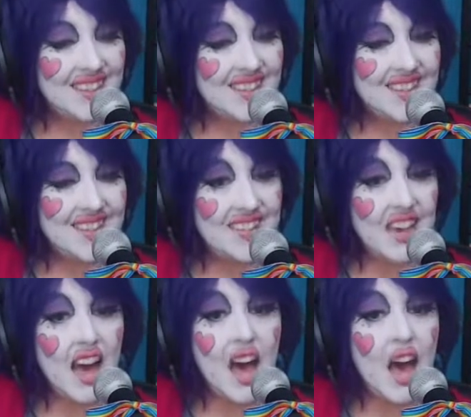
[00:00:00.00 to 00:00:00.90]
such
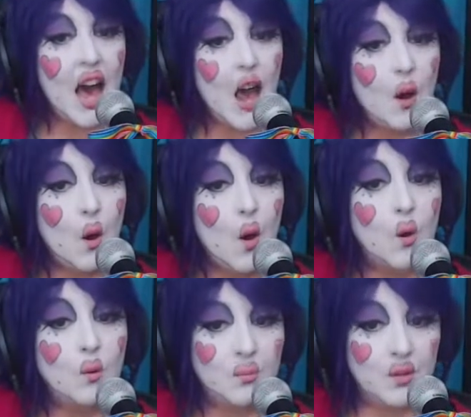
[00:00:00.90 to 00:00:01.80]
high
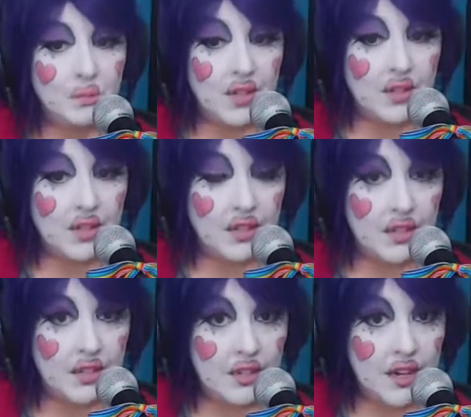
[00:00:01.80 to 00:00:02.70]
hopes,
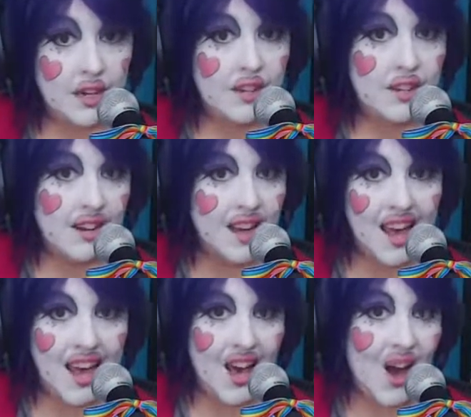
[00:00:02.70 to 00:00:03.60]
but our
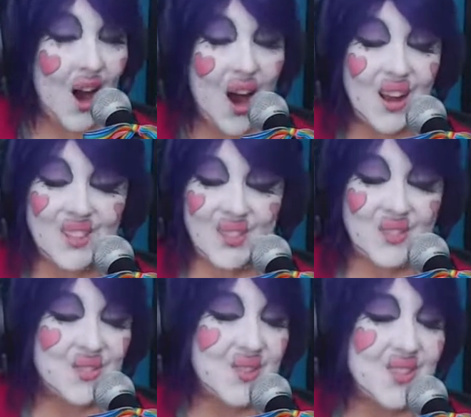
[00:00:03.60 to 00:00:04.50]
heart's
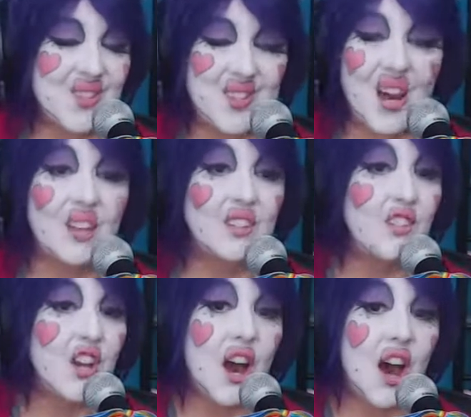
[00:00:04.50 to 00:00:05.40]
course
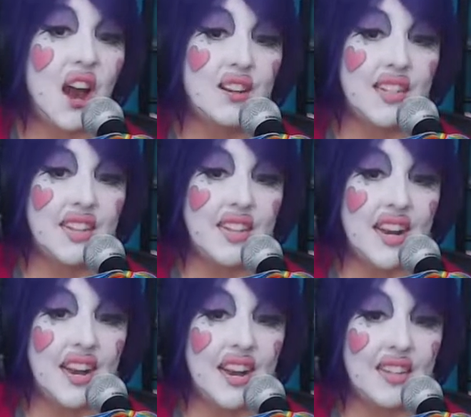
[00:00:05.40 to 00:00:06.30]
uncharted,
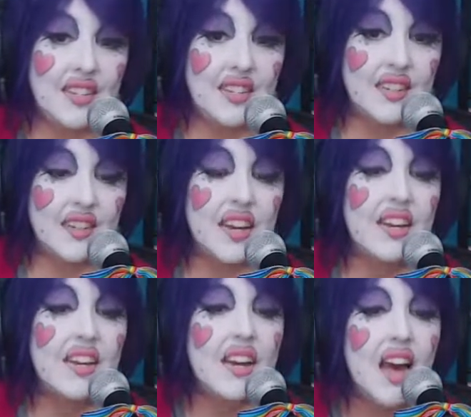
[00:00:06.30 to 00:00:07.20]
and
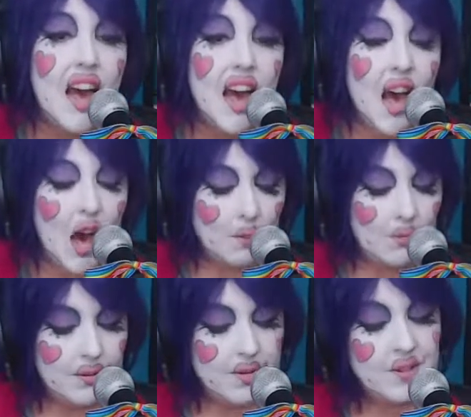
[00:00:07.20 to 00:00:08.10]
I
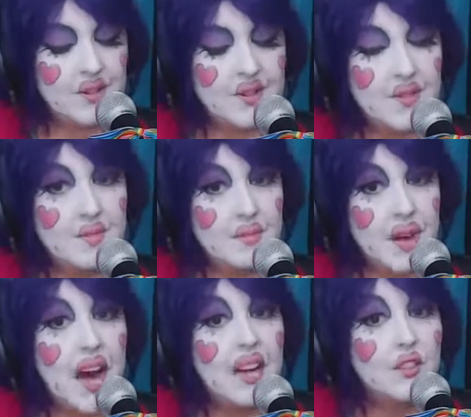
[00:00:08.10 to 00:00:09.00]
put
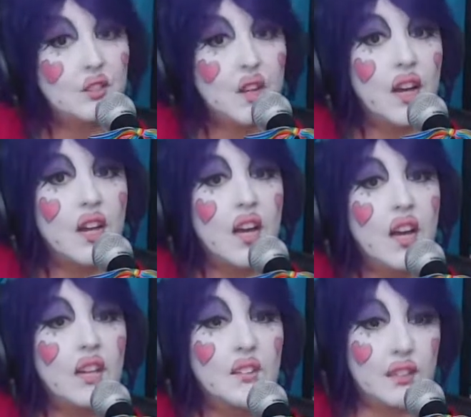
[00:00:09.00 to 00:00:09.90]
my
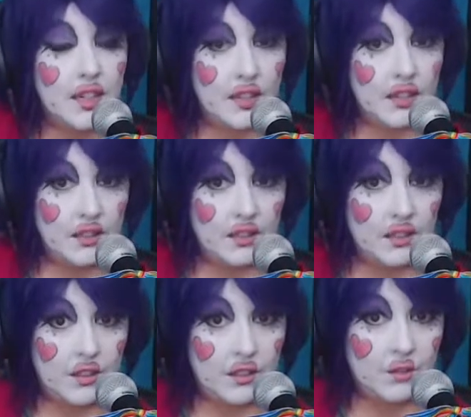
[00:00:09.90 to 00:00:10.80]
trust in
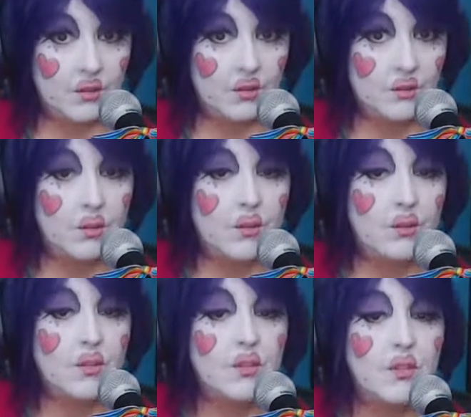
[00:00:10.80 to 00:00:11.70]
your
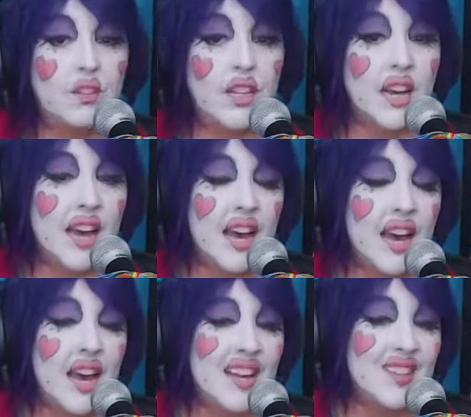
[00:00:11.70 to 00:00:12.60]
role
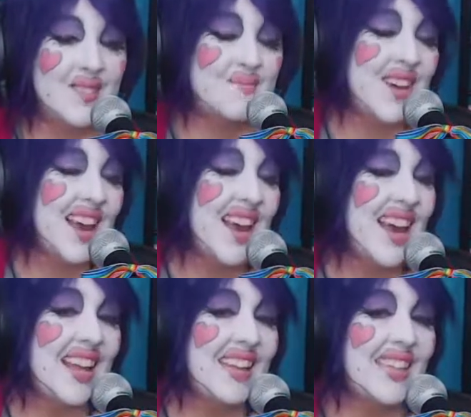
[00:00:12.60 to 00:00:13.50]
as
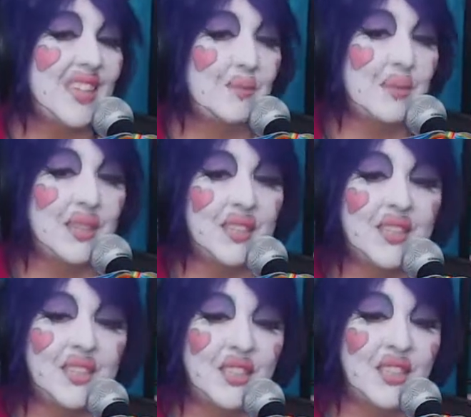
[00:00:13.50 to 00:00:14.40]
band lead,
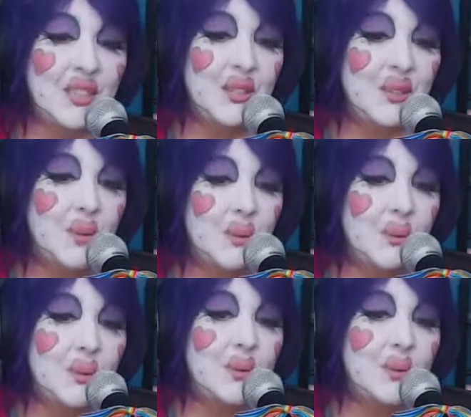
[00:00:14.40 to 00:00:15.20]
but you